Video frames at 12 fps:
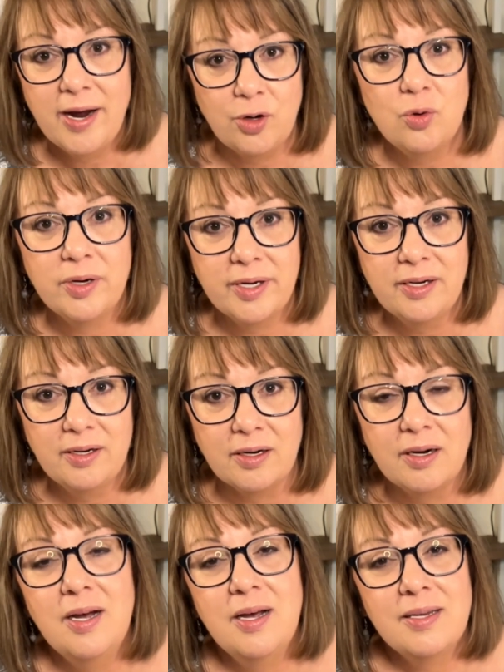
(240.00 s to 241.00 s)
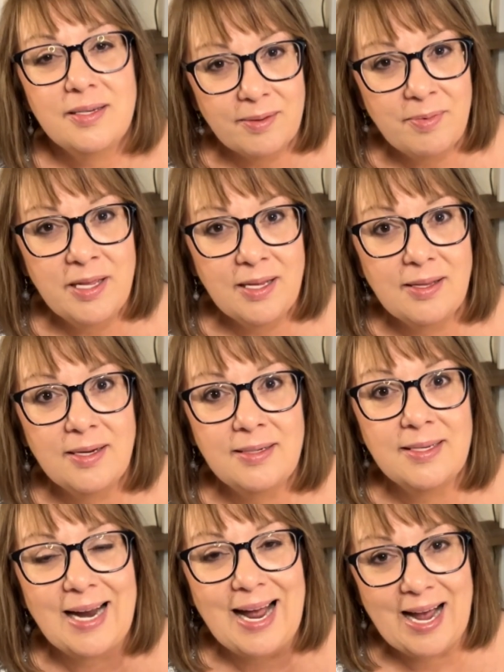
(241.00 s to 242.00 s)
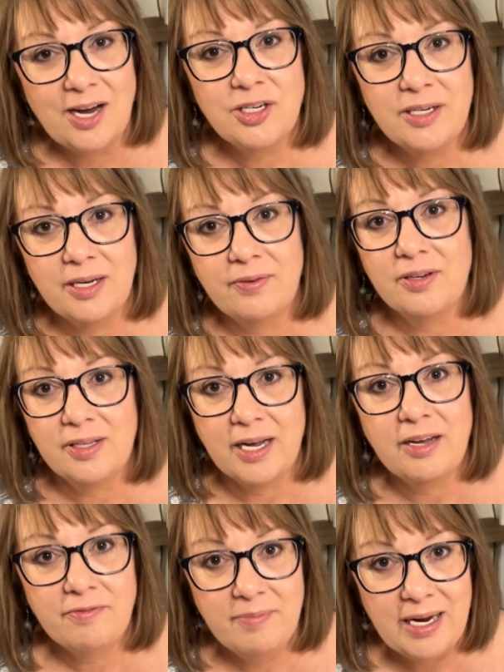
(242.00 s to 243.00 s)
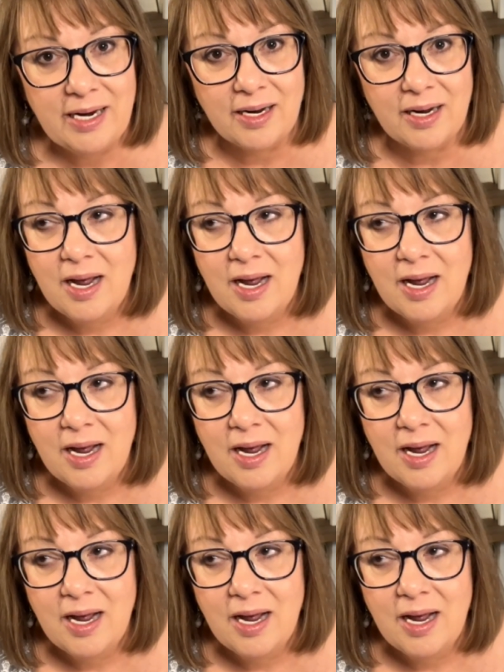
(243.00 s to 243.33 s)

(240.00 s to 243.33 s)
you're here, some of the things that actually give your life meaning.